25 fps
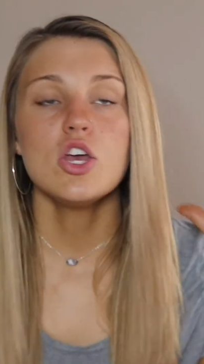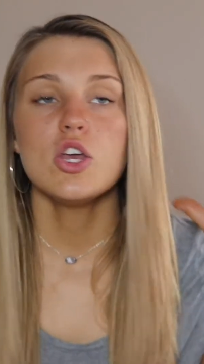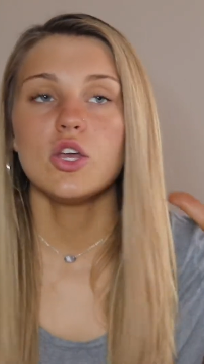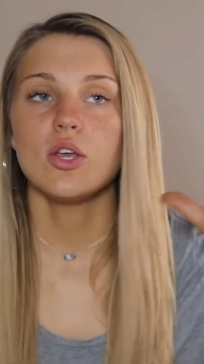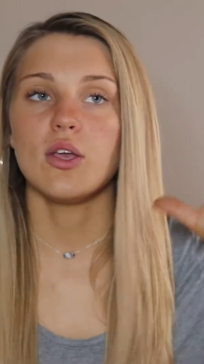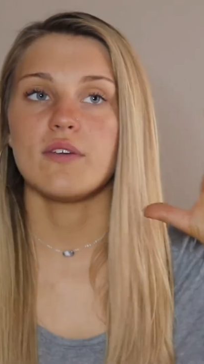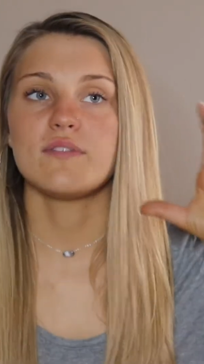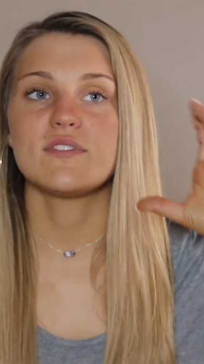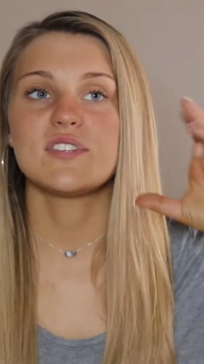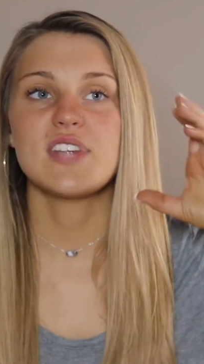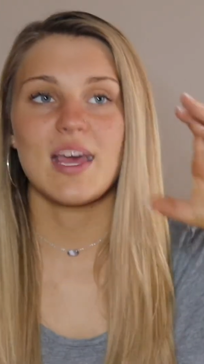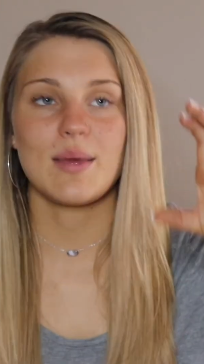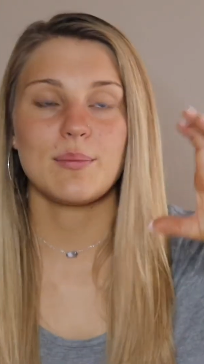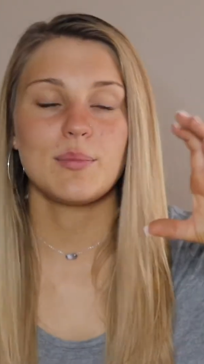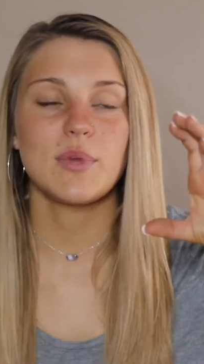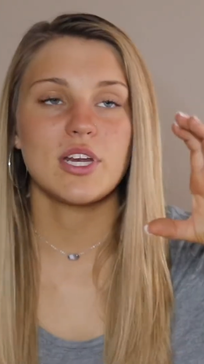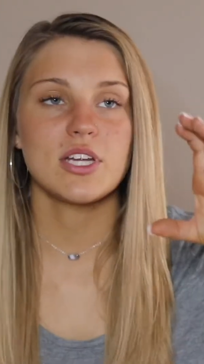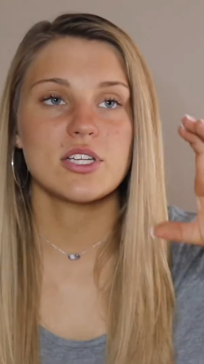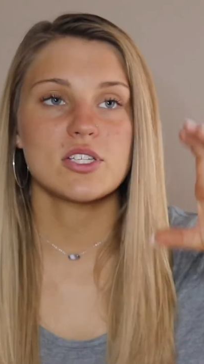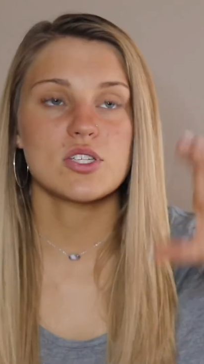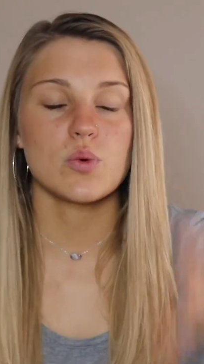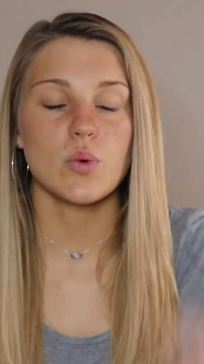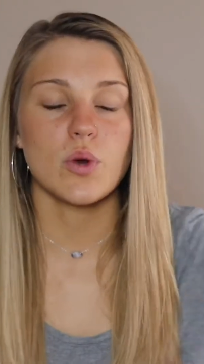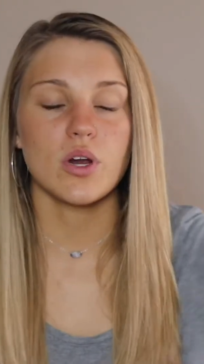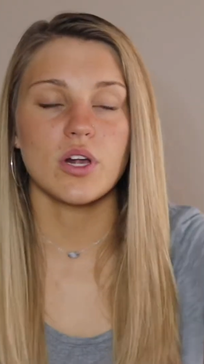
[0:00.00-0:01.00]
you have 10
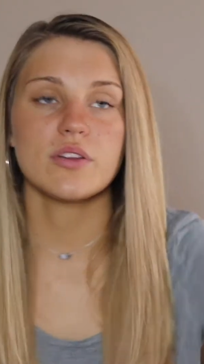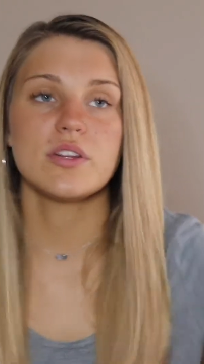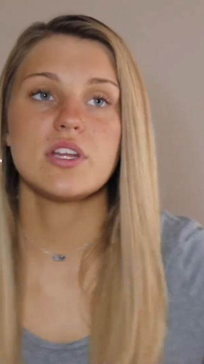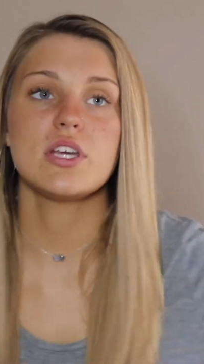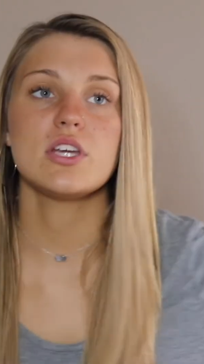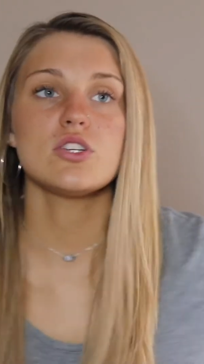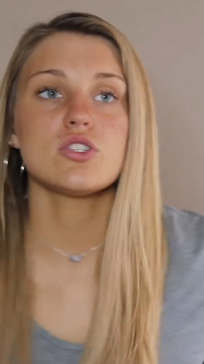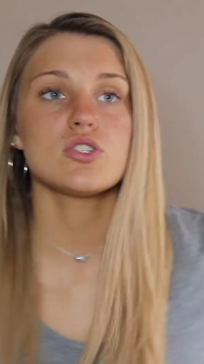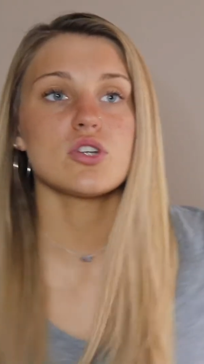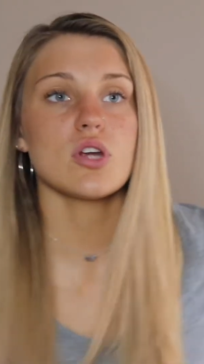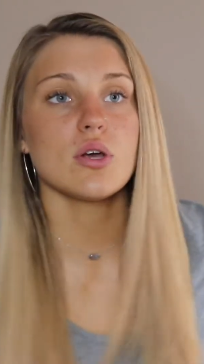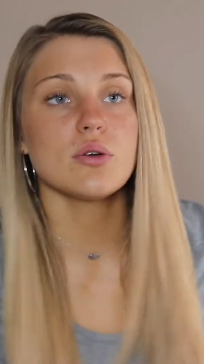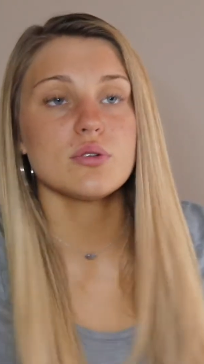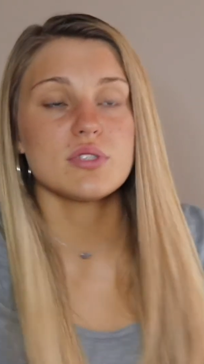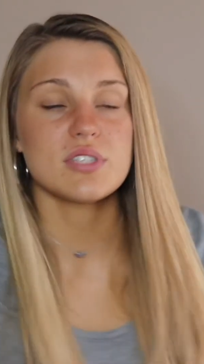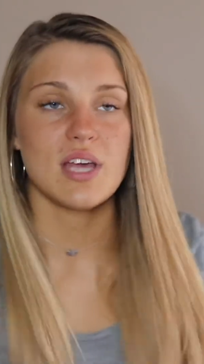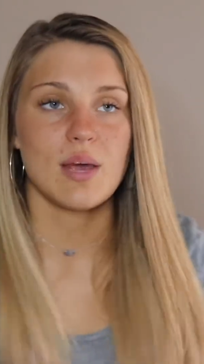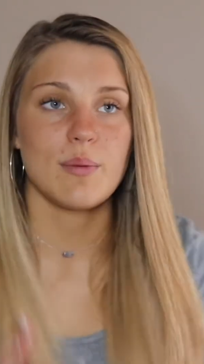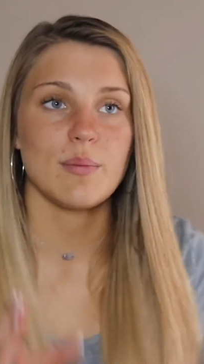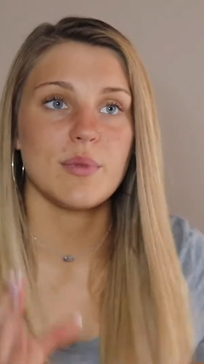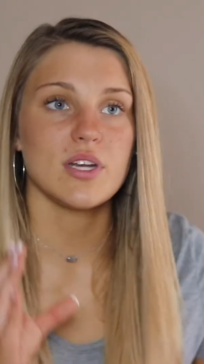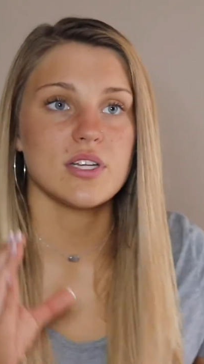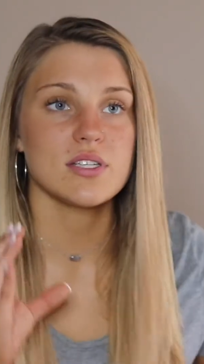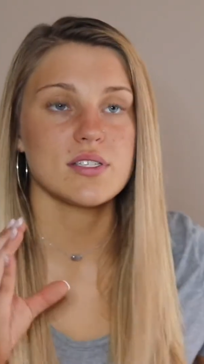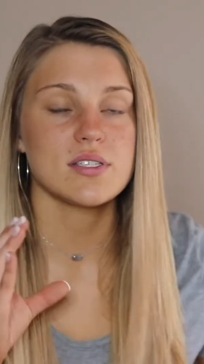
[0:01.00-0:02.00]
minutes to work on the intro,
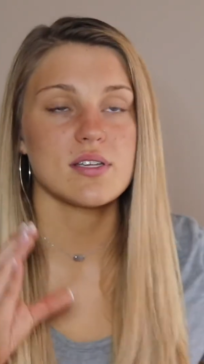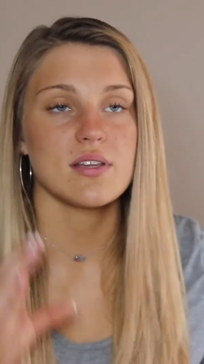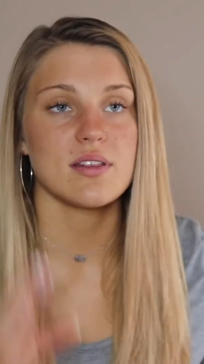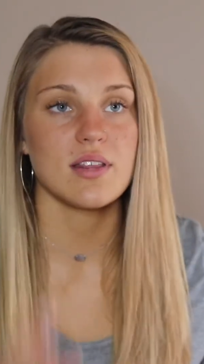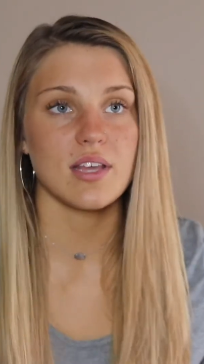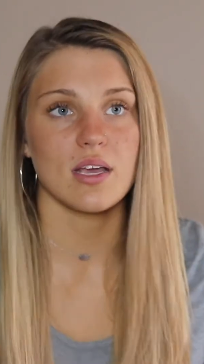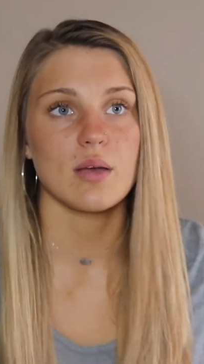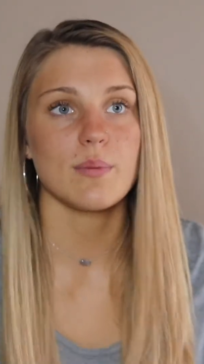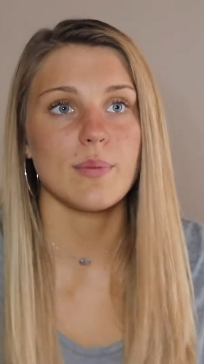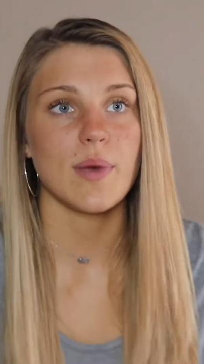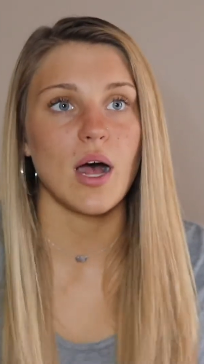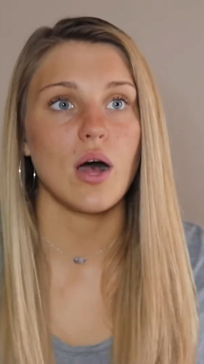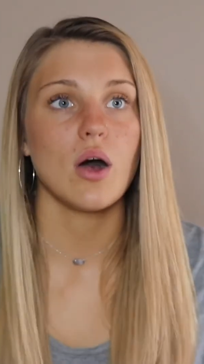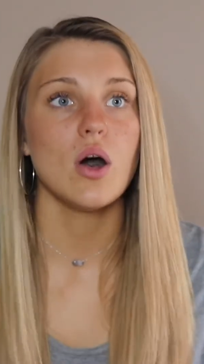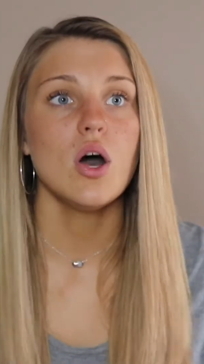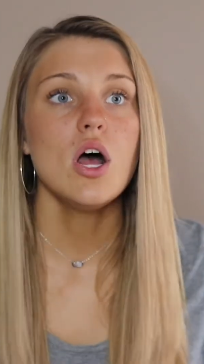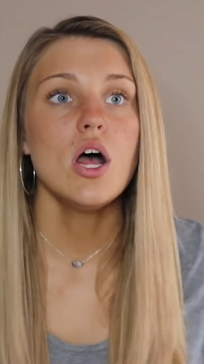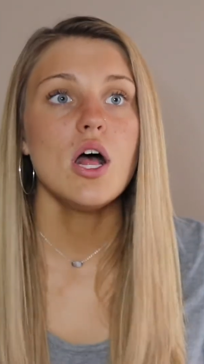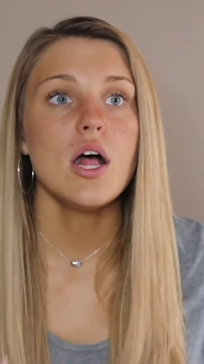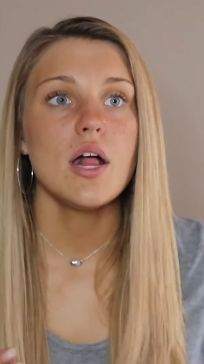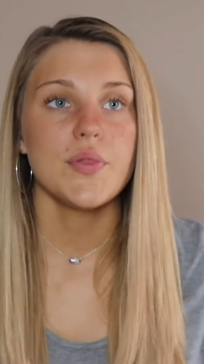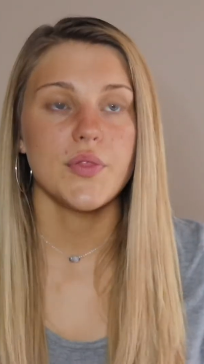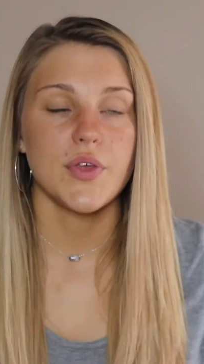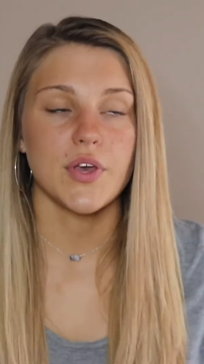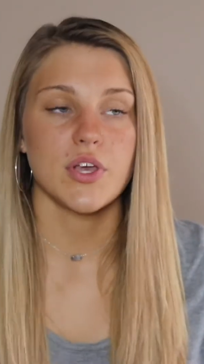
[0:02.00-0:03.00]
10 minutes to think about
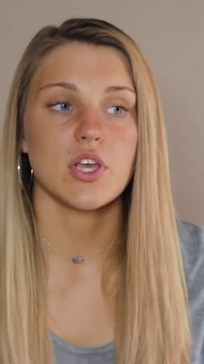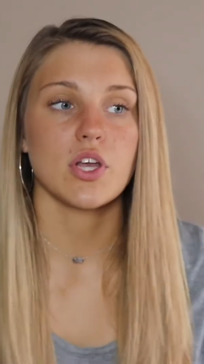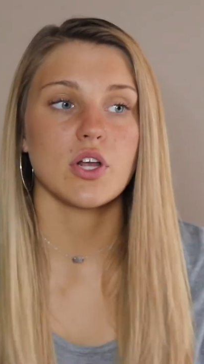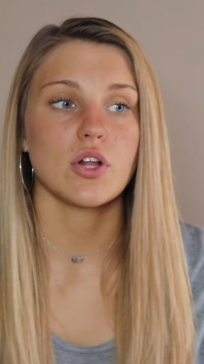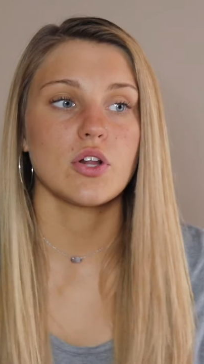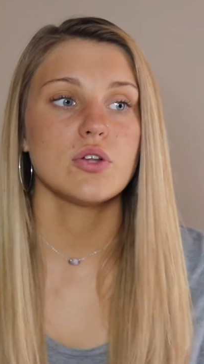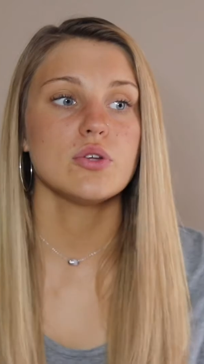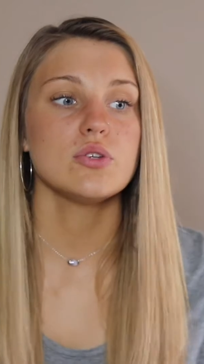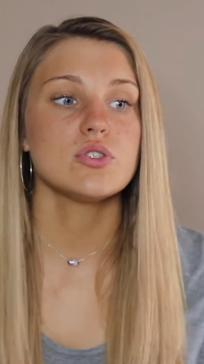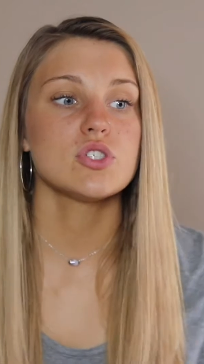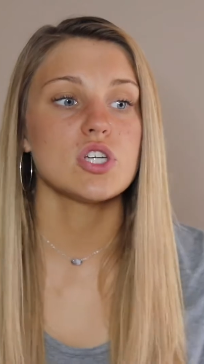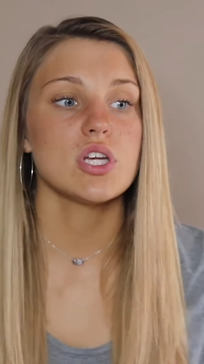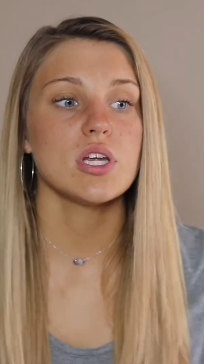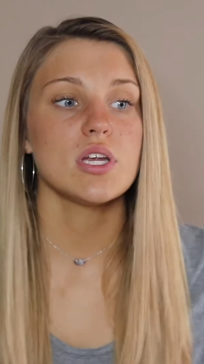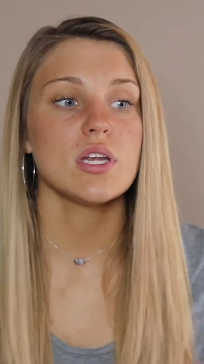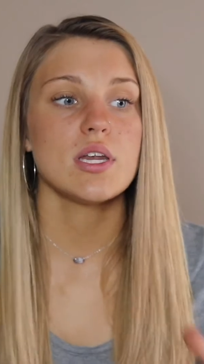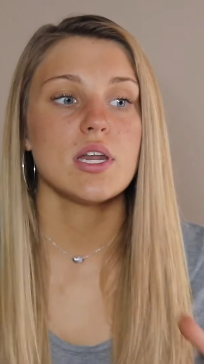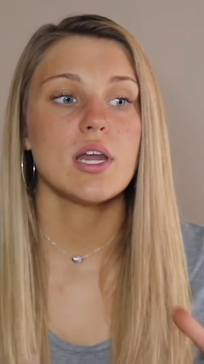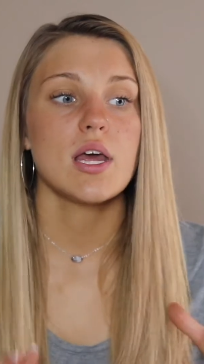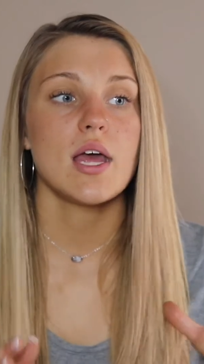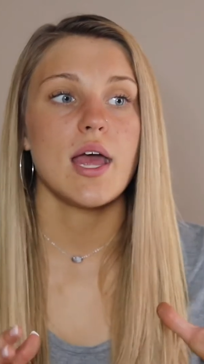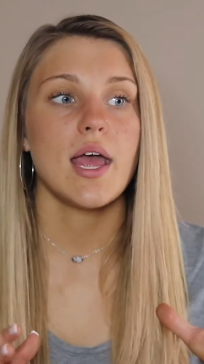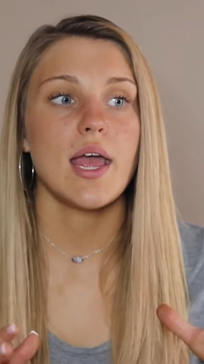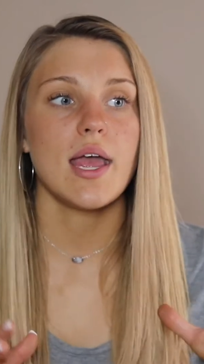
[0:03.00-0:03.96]
the conclusion,